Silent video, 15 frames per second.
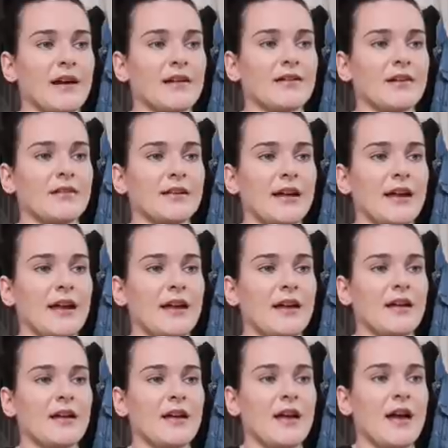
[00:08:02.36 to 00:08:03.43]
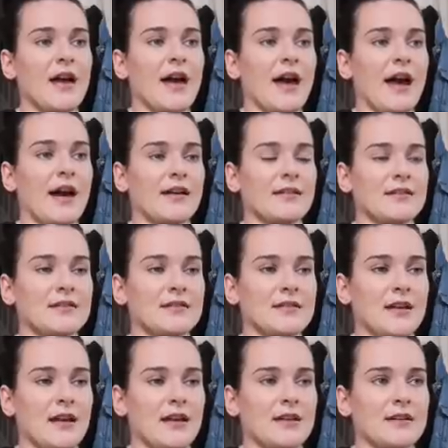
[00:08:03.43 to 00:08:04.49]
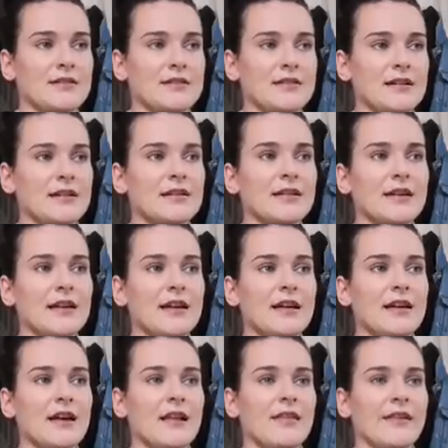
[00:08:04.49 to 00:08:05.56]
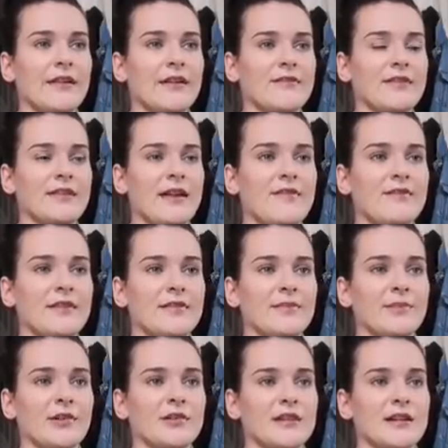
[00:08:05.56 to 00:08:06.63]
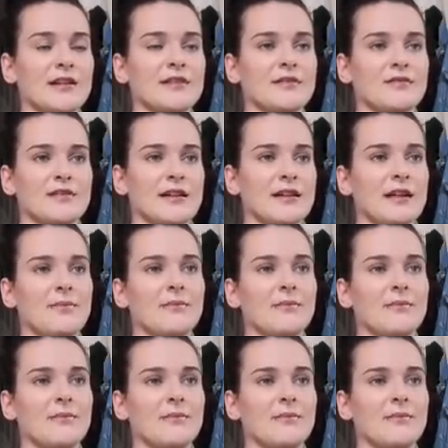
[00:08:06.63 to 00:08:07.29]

background layer and a sticker layer and then I've saved it as a project so I just like